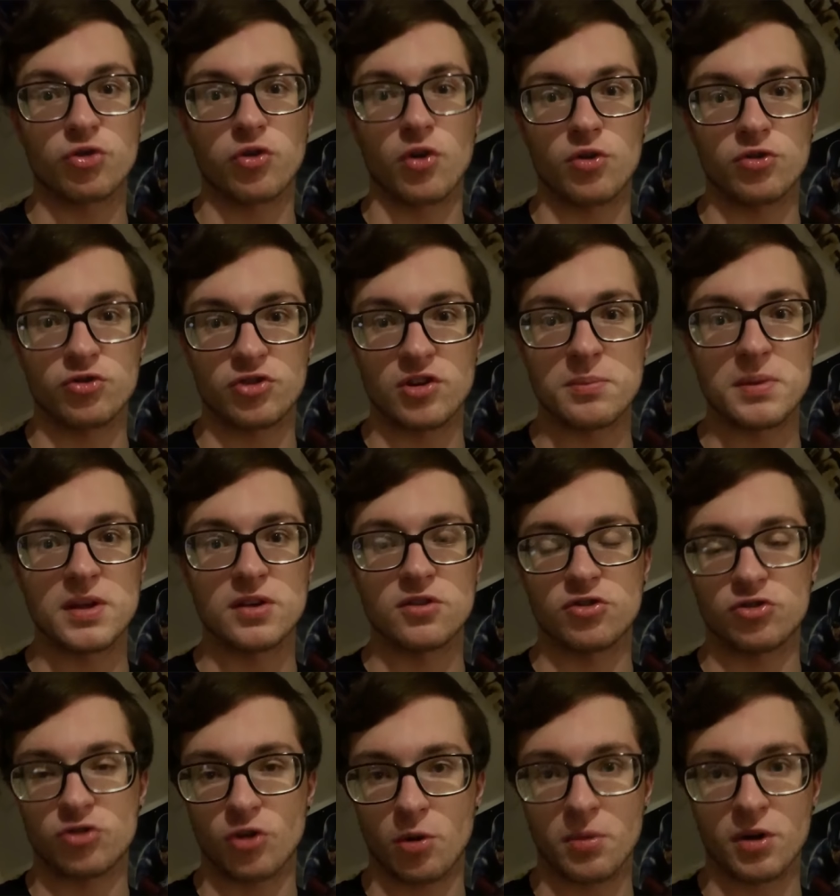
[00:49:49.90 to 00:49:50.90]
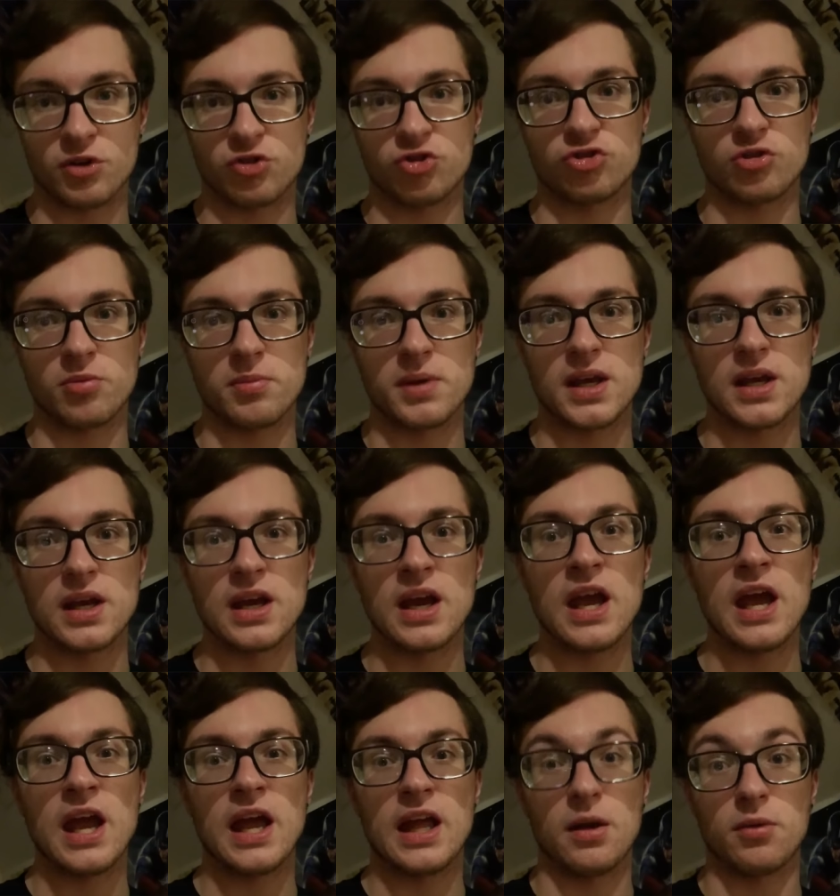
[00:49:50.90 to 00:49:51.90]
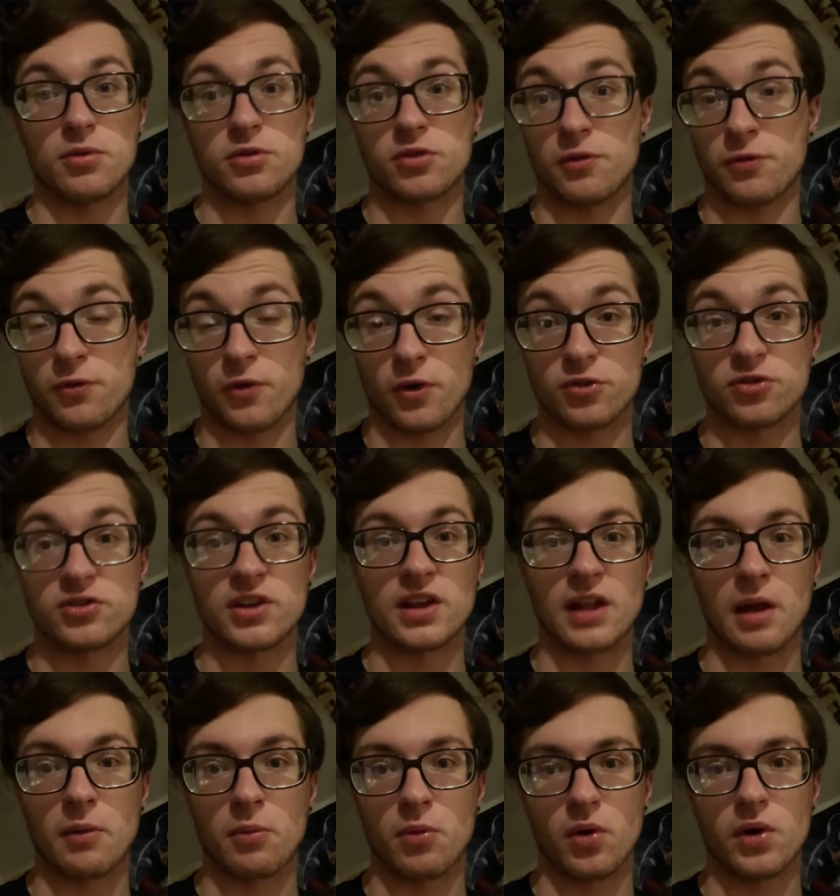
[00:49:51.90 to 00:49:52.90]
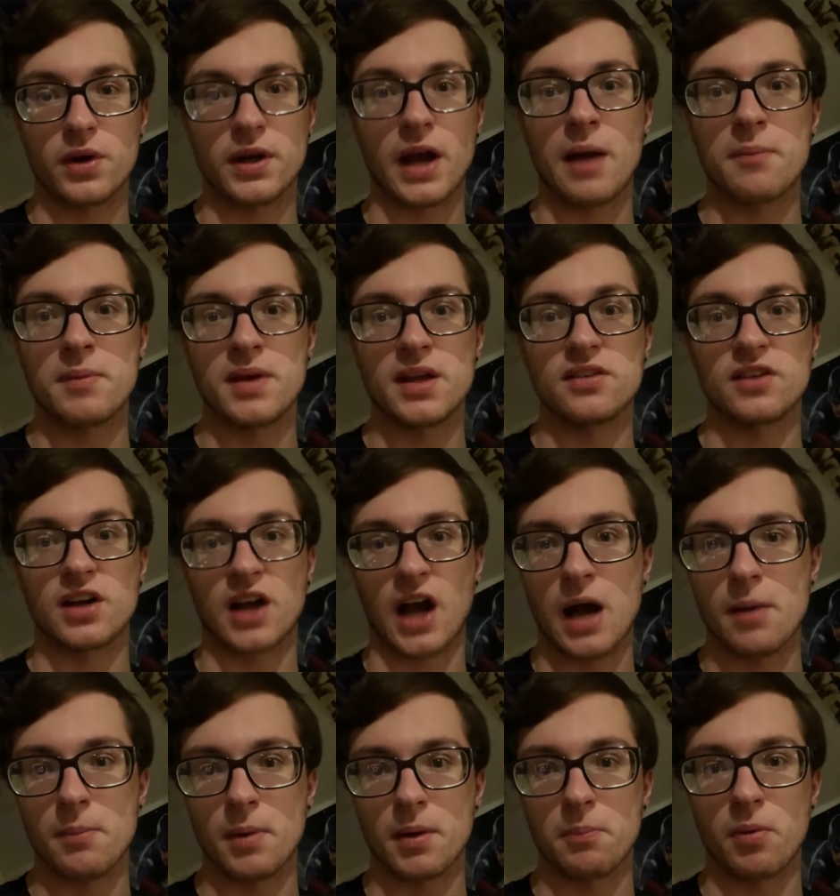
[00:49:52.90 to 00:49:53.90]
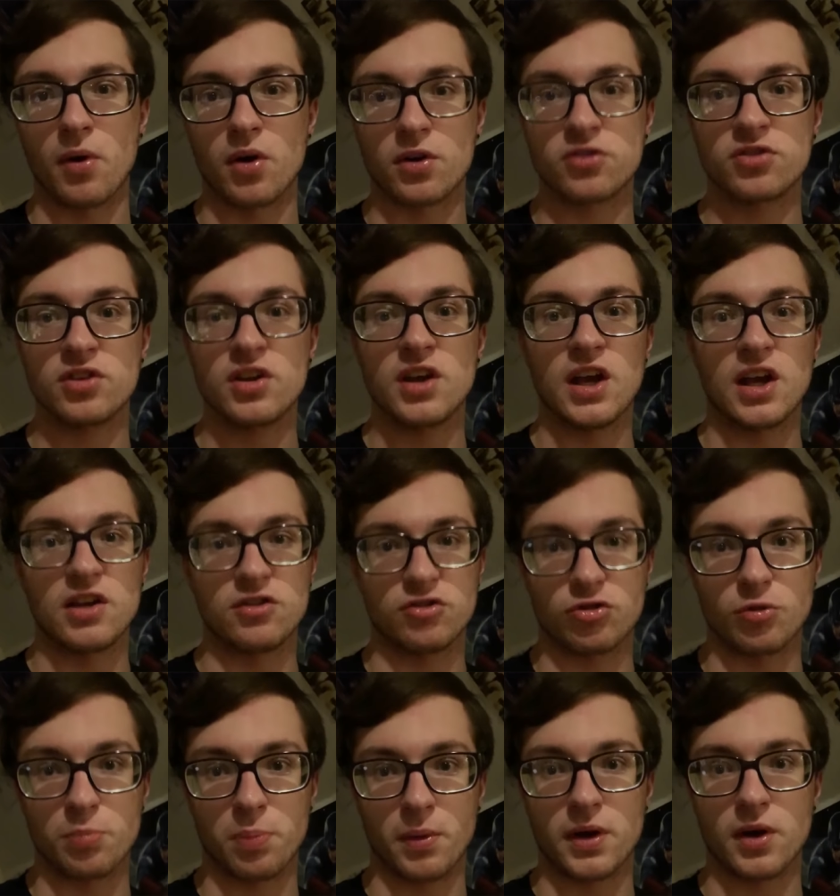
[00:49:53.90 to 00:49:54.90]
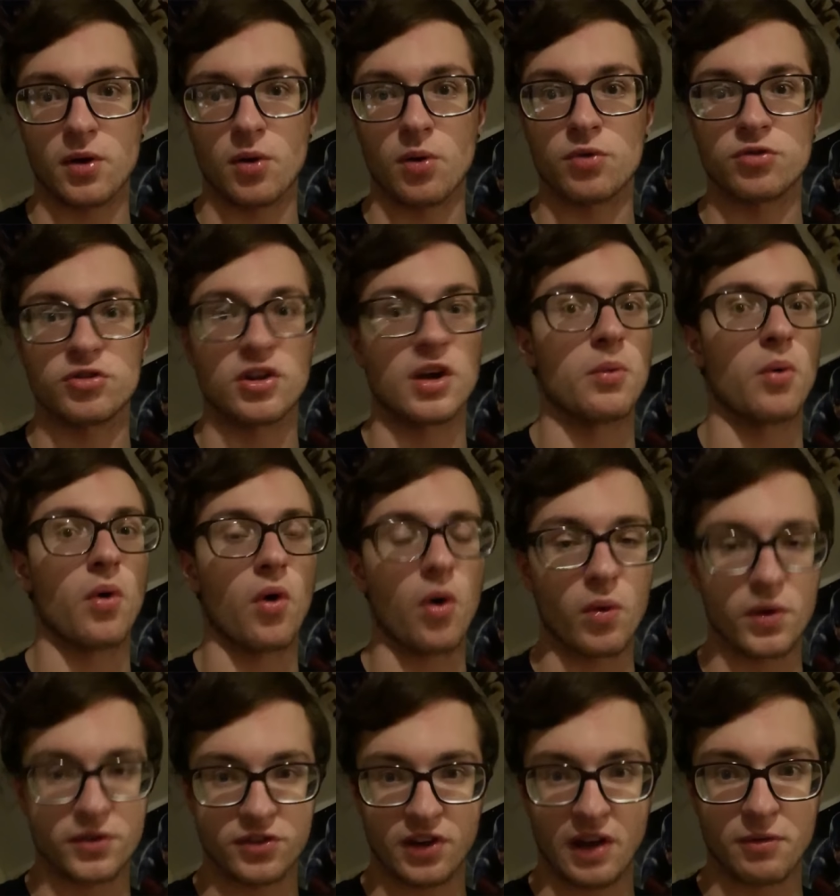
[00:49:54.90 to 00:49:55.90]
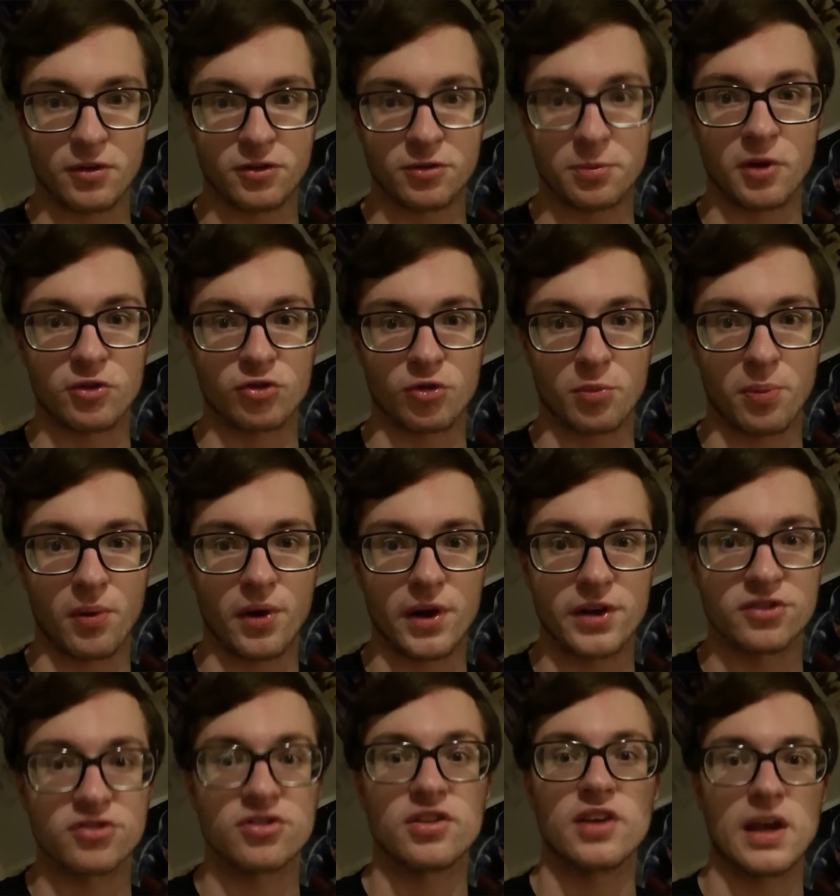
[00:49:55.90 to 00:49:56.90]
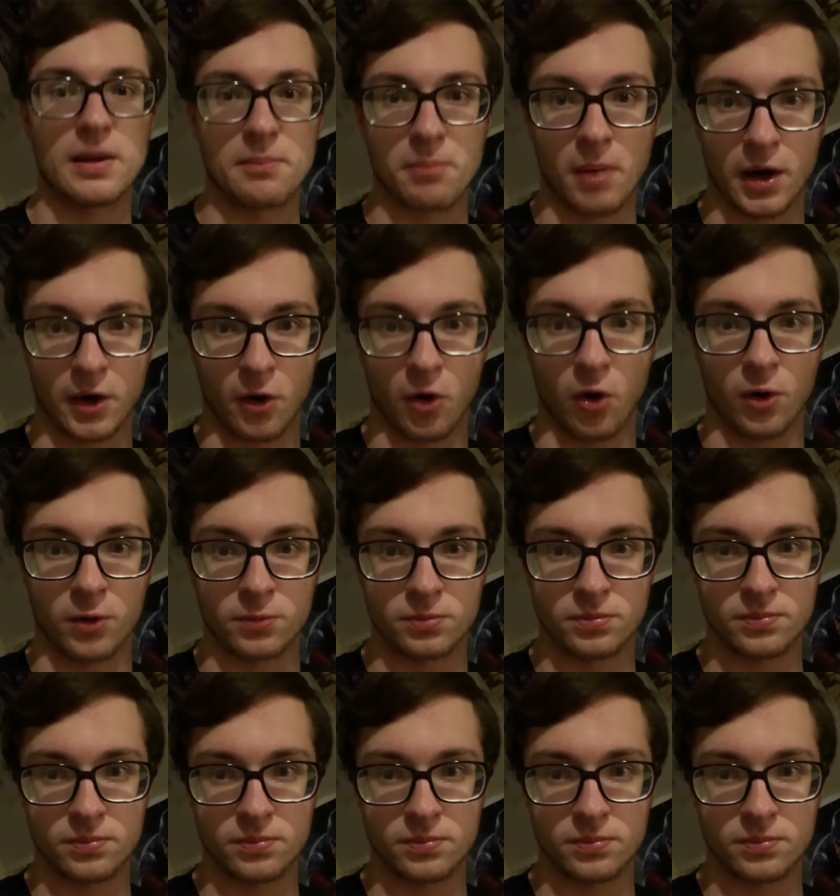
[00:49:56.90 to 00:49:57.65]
trilogy means so much to me, and it was the first thing that really got me into comic books and superheroes and will always have a special place in my heart.